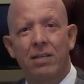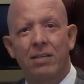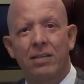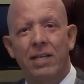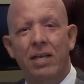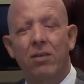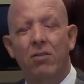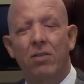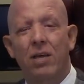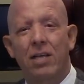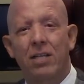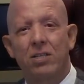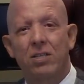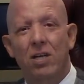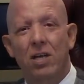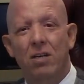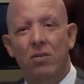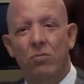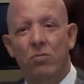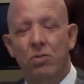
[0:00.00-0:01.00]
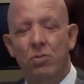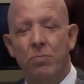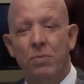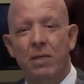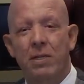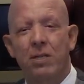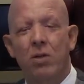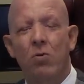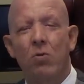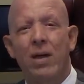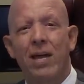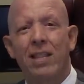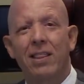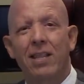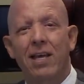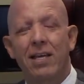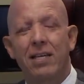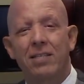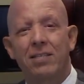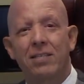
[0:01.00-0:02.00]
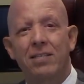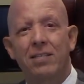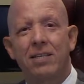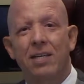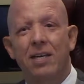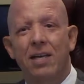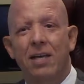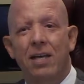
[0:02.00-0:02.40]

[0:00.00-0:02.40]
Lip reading: taillights on, which means no headlights.